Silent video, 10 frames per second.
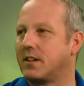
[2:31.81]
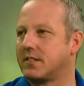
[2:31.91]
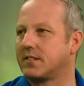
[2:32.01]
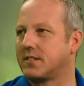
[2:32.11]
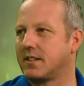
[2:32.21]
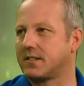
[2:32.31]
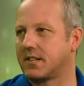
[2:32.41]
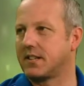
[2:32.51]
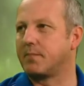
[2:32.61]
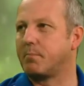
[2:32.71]
That's
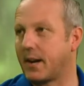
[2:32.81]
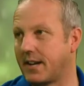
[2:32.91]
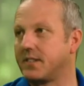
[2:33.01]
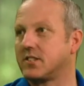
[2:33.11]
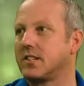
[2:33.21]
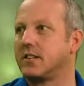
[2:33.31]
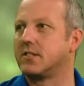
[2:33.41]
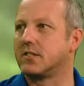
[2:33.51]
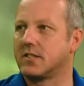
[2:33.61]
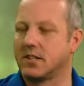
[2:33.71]
key behind the scenes.